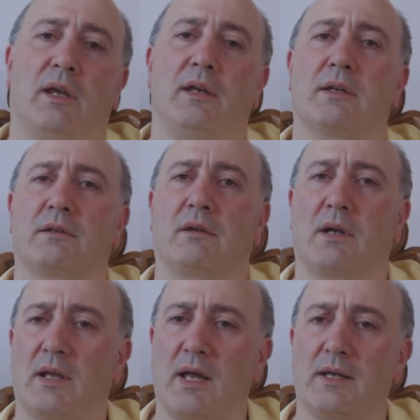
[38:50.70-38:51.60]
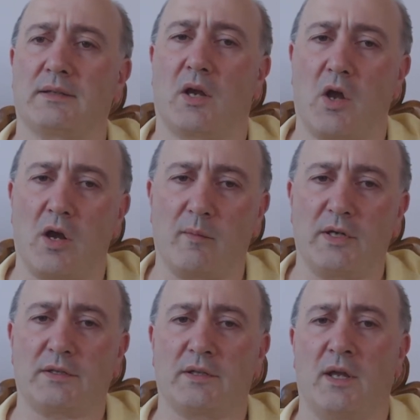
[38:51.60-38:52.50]
industrialized
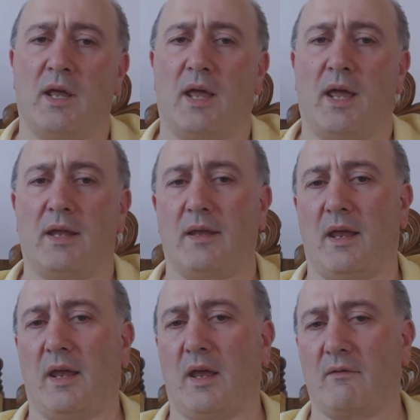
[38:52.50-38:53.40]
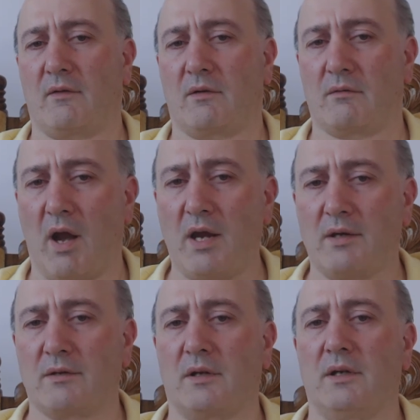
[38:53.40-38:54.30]
economies, and they have
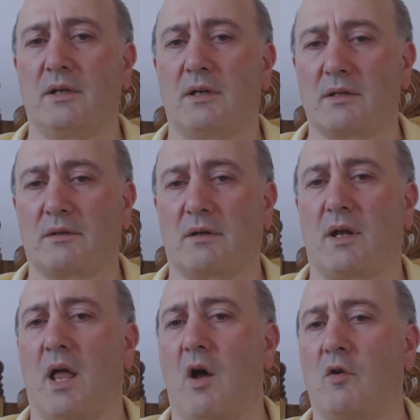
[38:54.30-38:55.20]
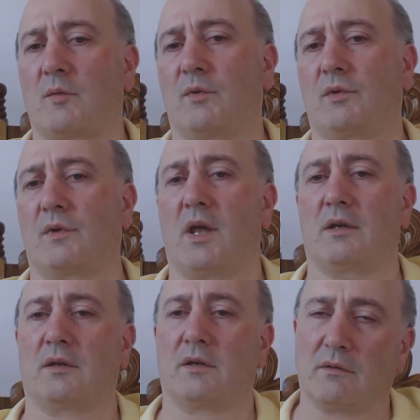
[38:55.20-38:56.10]
greater industrial output
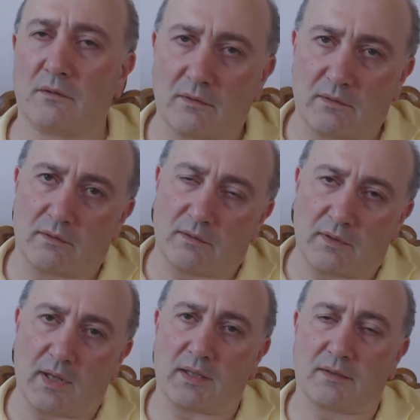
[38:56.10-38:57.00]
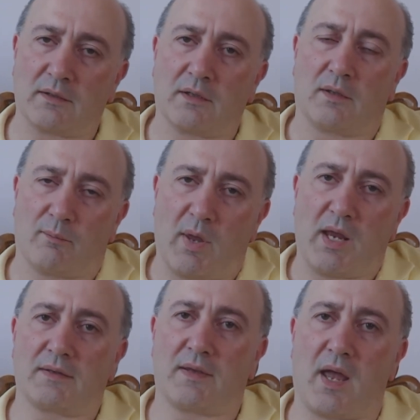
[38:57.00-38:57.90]
that
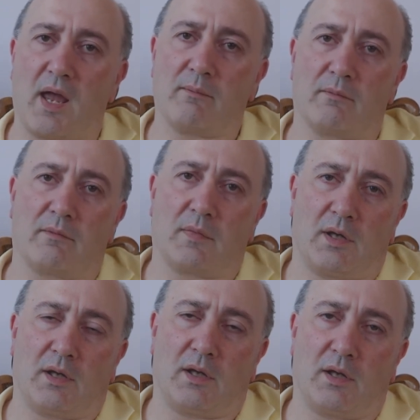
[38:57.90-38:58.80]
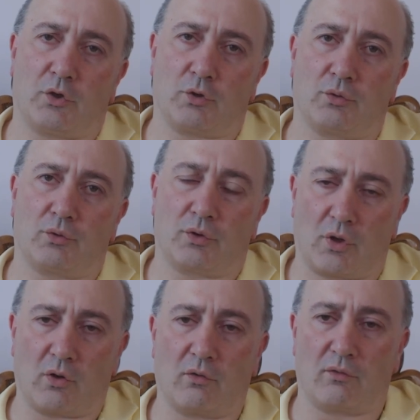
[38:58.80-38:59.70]
makes them to
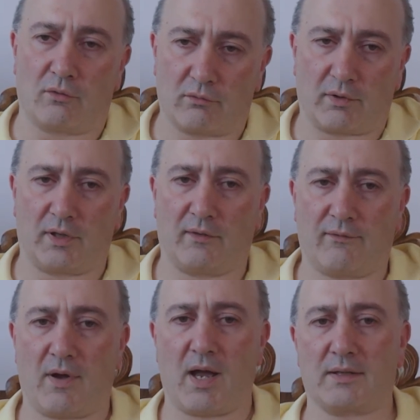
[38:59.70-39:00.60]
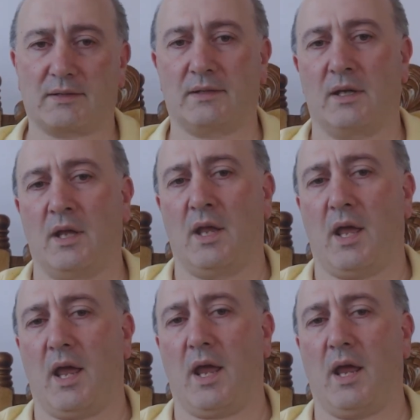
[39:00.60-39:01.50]
grow really fast,
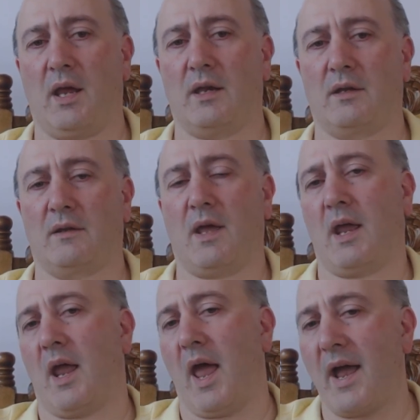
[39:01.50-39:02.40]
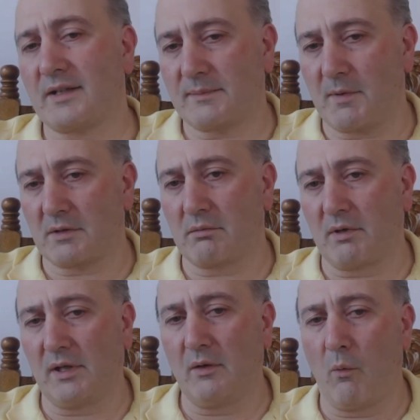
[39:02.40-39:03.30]
and they export
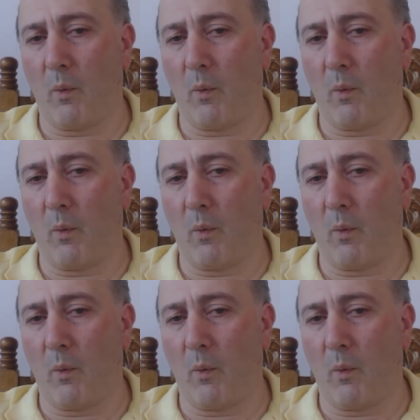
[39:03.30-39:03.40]
really